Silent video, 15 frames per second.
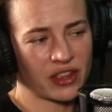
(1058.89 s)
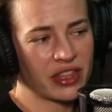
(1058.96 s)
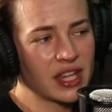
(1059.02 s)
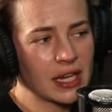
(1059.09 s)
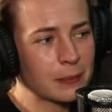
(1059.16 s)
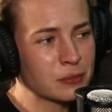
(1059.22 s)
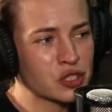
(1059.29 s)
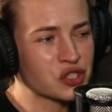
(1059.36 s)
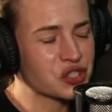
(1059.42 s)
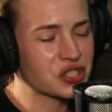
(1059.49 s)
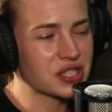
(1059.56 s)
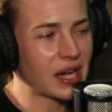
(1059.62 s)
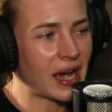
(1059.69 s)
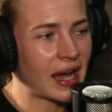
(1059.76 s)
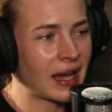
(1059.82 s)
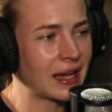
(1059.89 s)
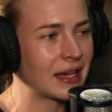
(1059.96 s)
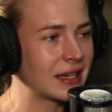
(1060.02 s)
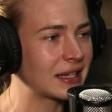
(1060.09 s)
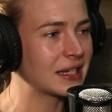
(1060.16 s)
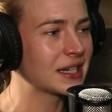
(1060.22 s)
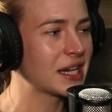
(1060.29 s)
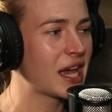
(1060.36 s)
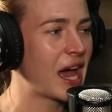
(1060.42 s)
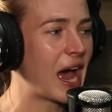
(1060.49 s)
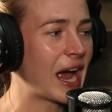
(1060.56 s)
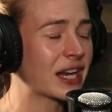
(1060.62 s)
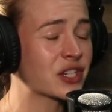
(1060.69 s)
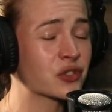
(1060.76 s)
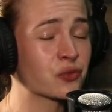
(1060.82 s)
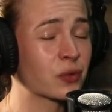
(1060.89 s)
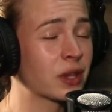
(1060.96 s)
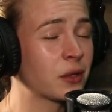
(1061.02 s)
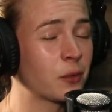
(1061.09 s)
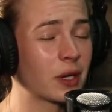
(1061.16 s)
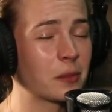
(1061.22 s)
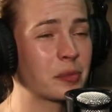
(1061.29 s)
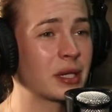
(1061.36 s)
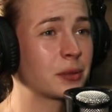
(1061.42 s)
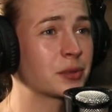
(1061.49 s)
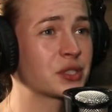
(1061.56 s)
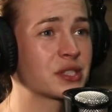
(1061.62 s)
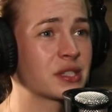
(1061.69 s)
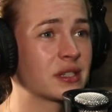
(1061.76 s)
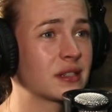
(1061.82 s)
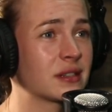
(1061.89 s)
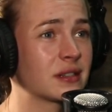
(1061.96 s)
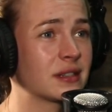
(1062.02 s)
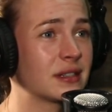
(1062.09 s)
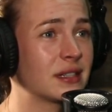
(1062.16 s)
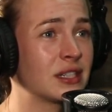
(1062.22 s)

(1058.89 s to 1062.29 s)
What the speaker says: I think I just really want to be able to